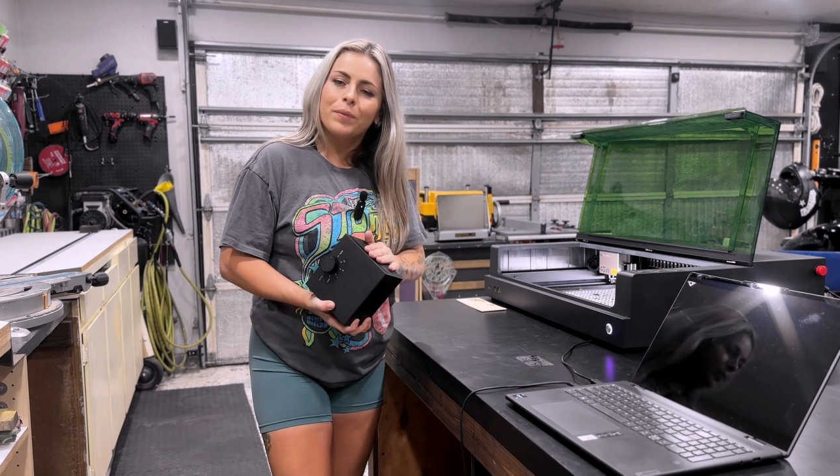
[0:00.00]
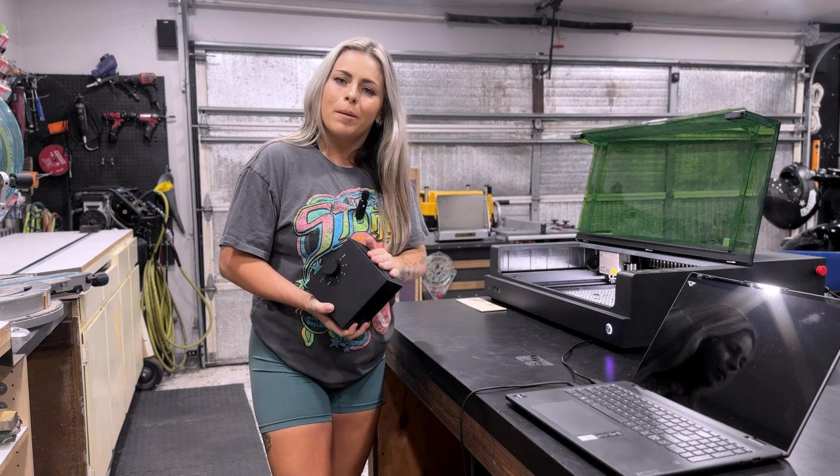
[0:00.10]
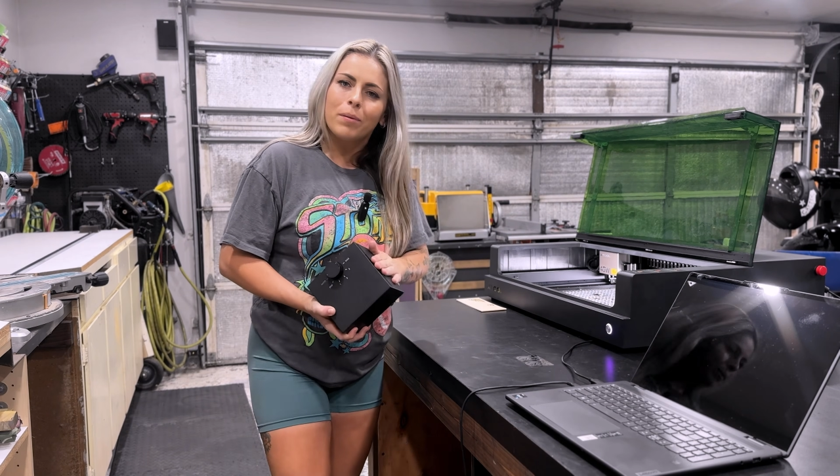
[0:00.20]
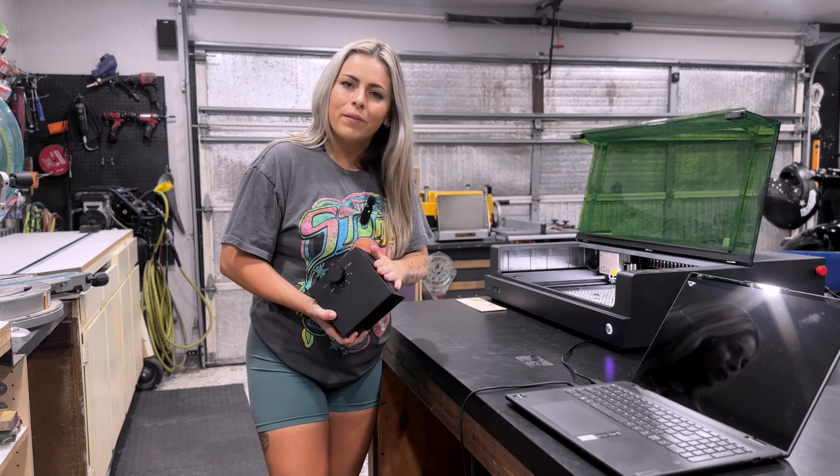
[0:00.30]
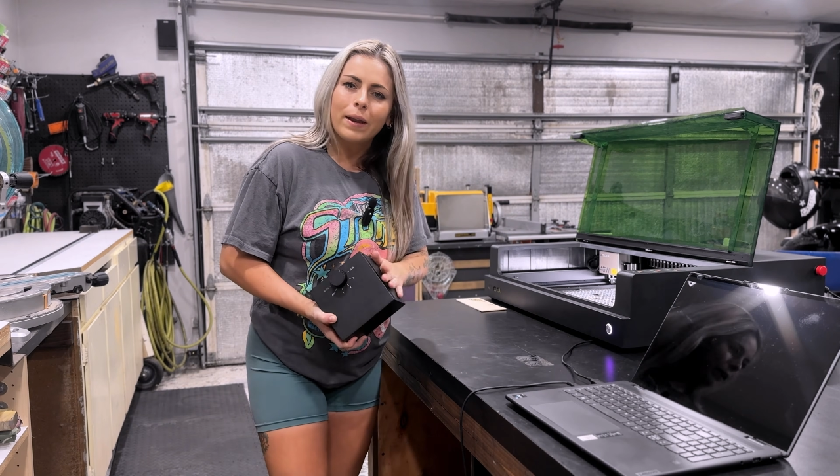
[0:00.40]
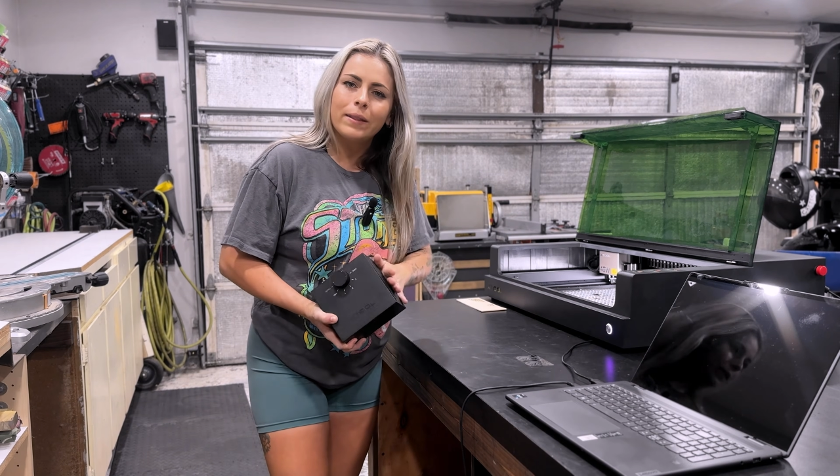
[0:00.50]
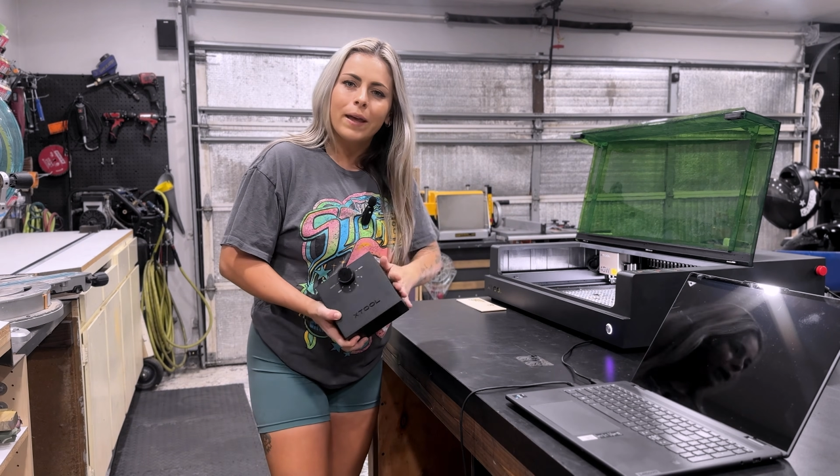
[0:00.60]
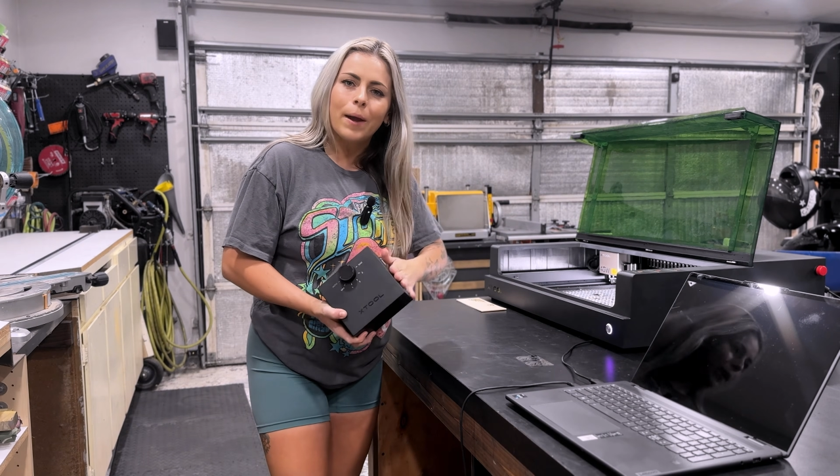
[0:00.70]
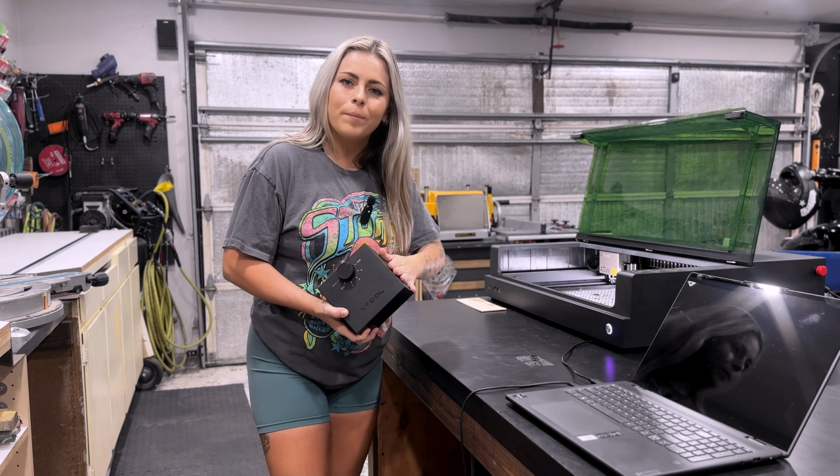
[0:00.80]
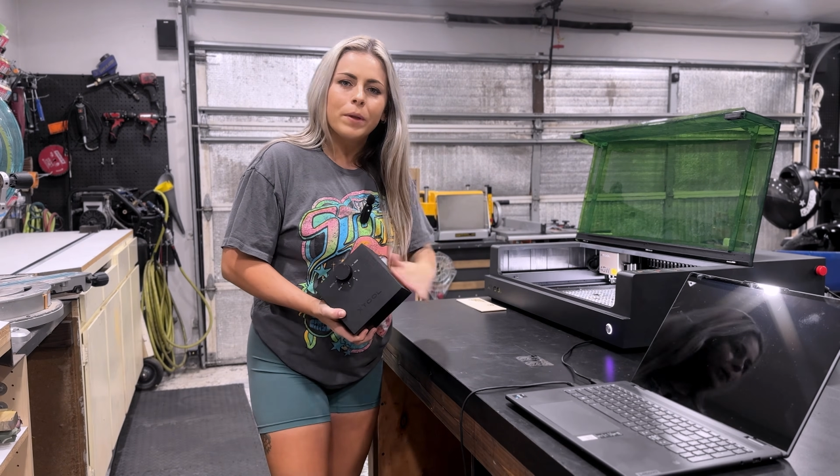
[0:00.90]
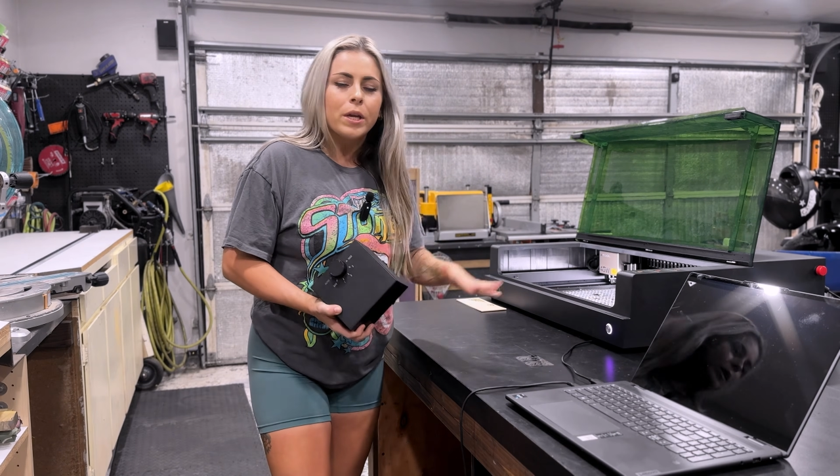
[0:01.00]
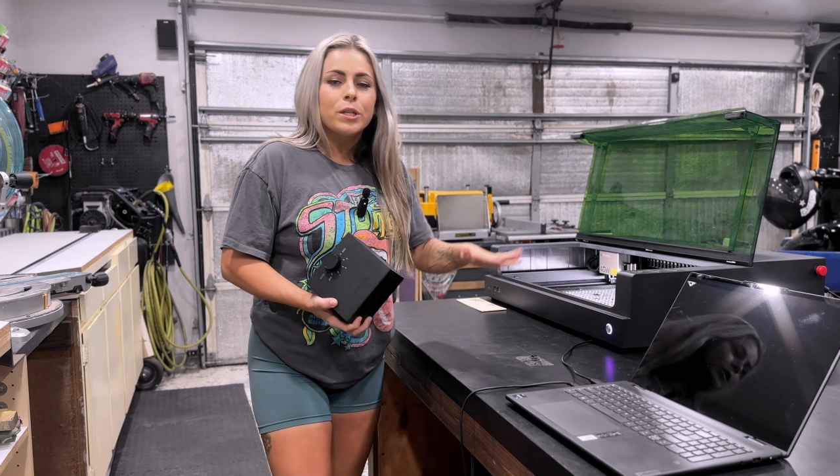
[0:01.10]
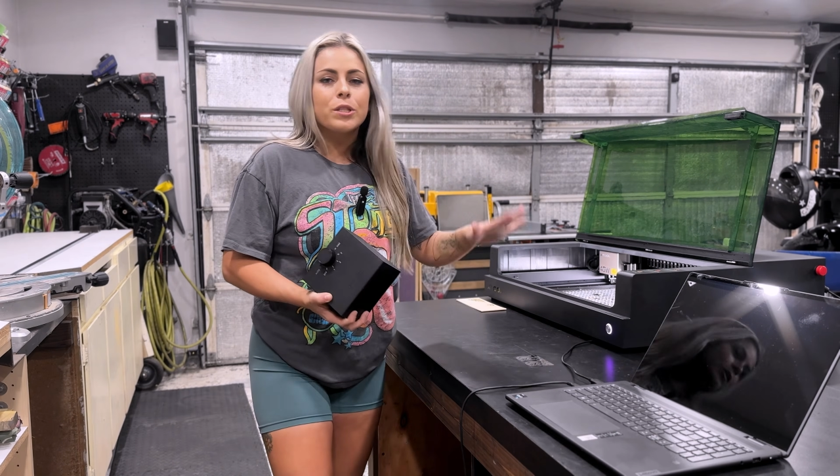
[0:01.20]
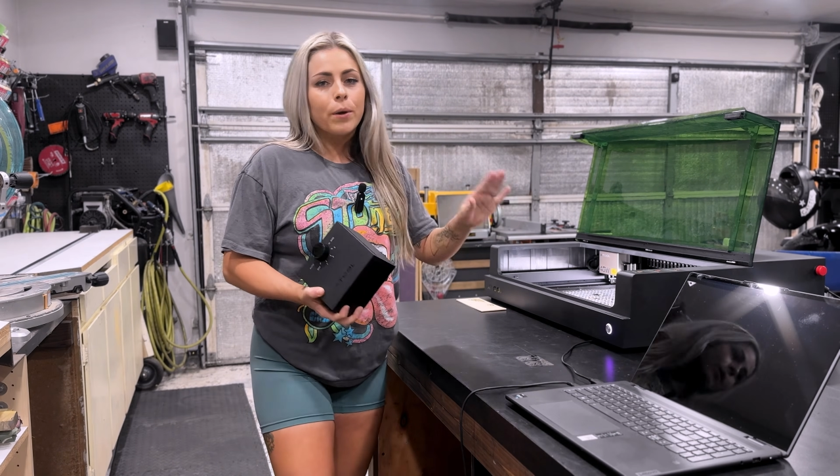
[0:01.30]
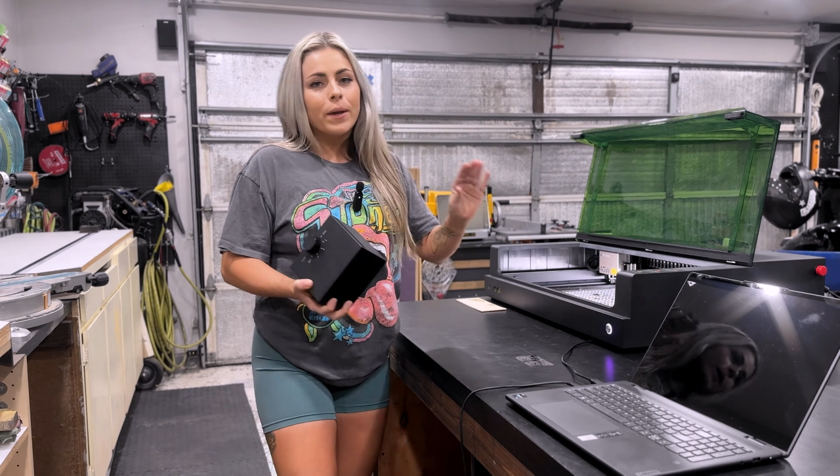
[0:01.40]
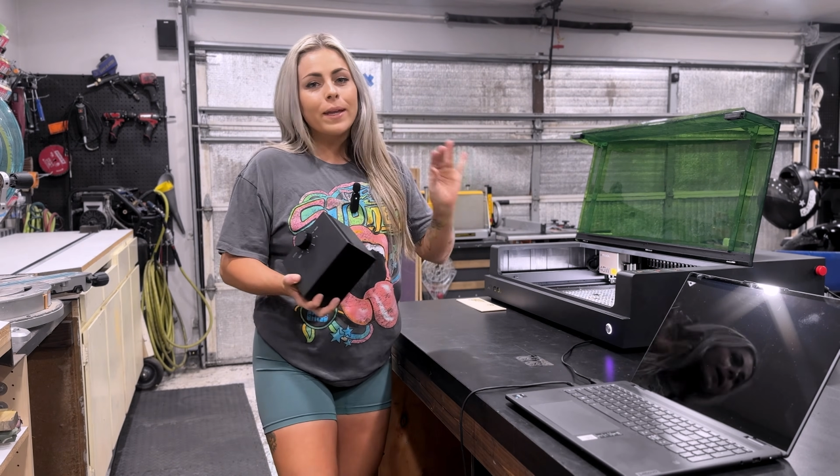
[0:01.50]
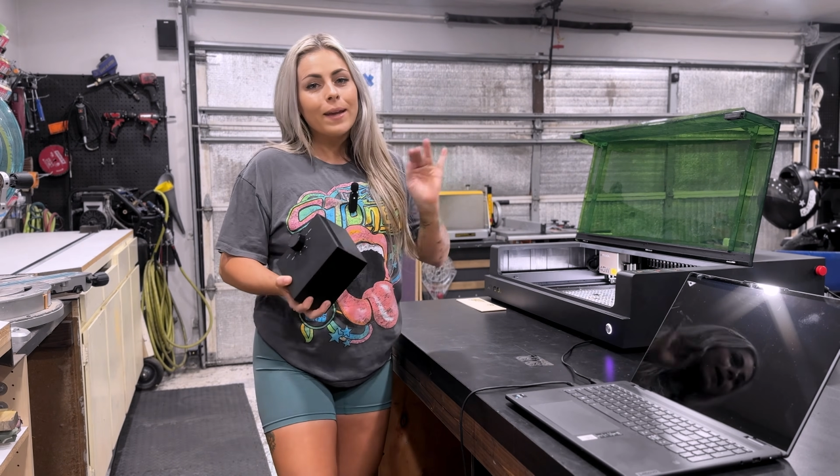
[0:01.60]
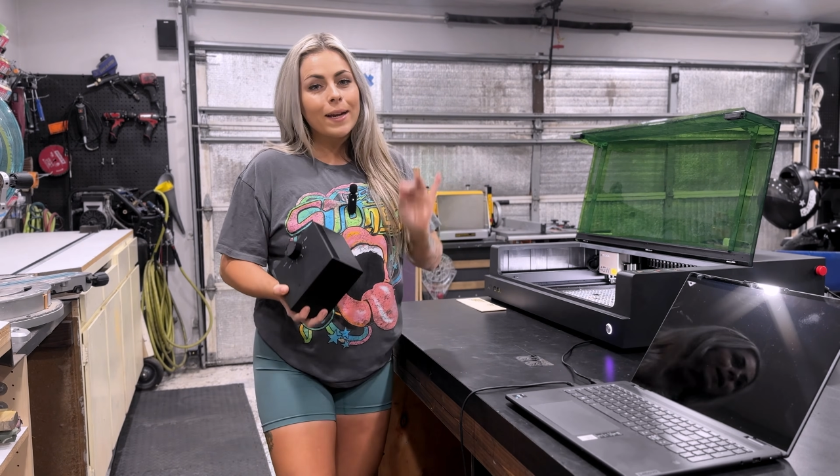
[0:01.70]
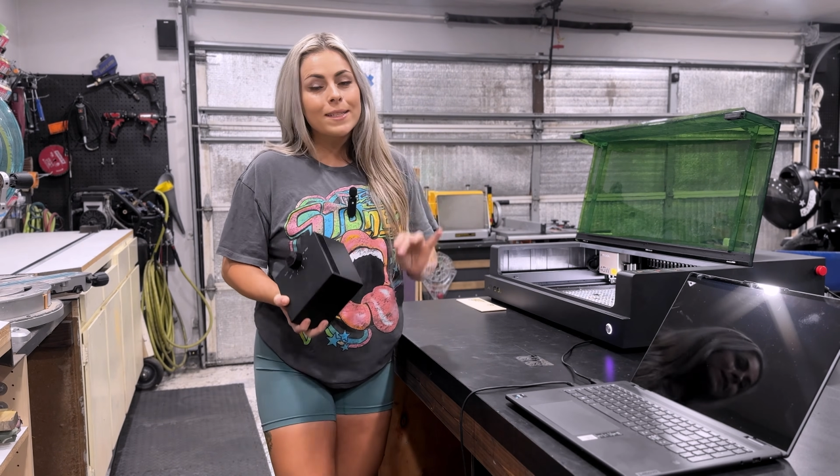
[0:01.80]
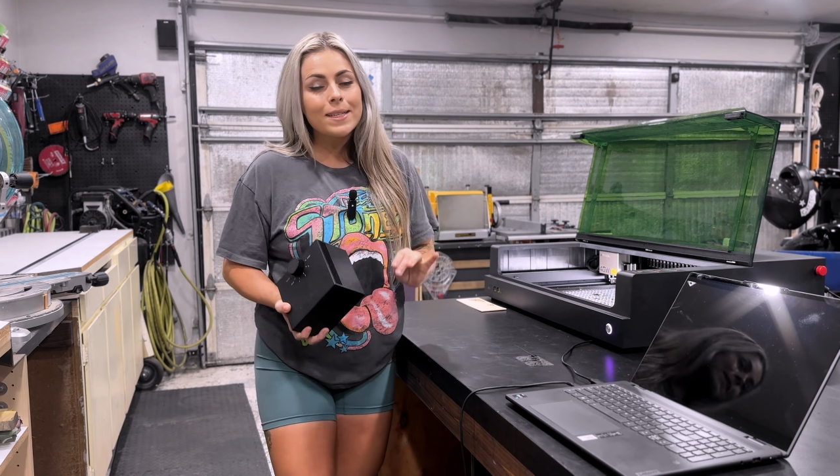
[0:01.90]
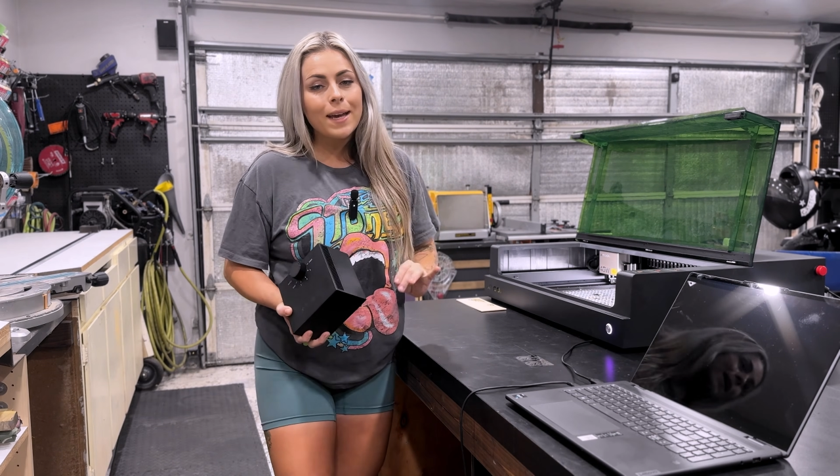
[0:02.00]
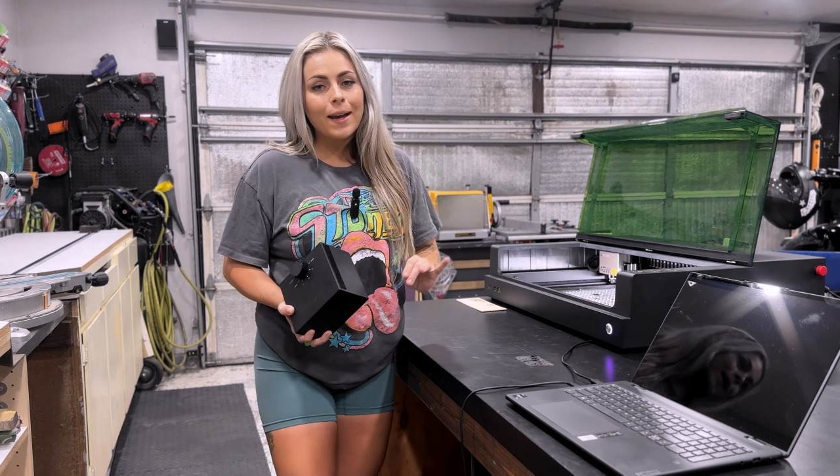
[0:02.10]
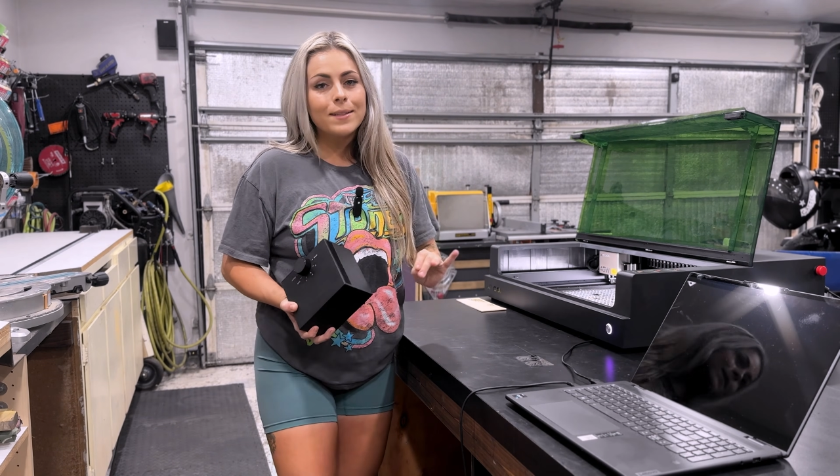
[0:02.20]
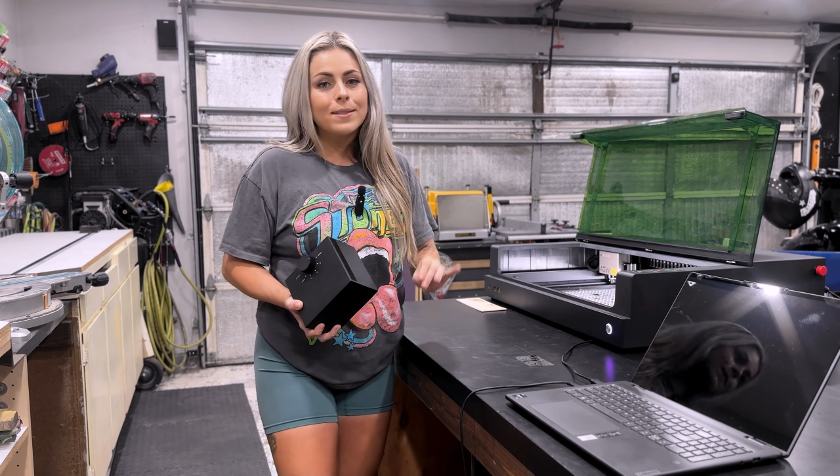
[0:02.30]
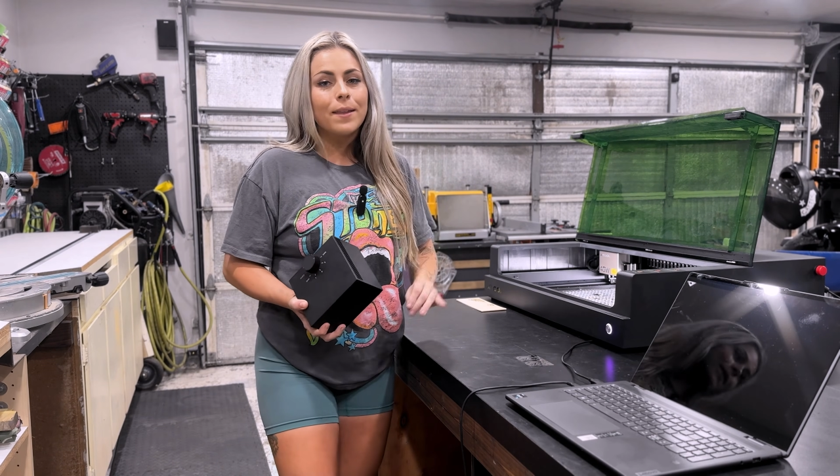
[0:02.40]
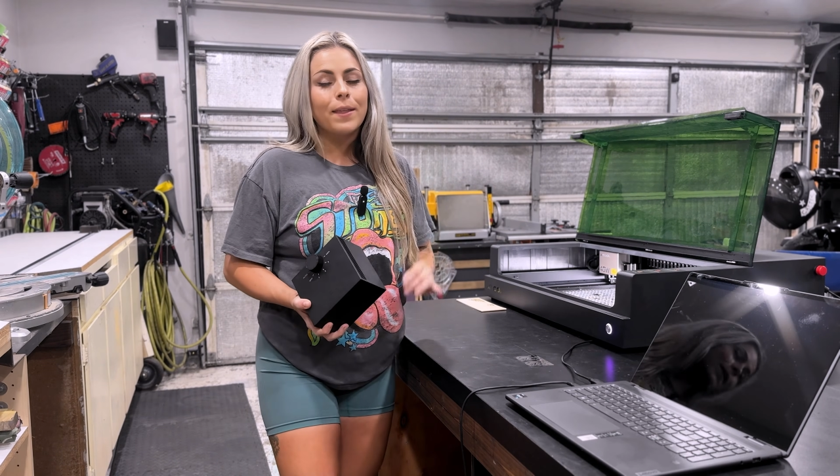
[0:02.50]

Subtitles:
They provided that. So in XCS,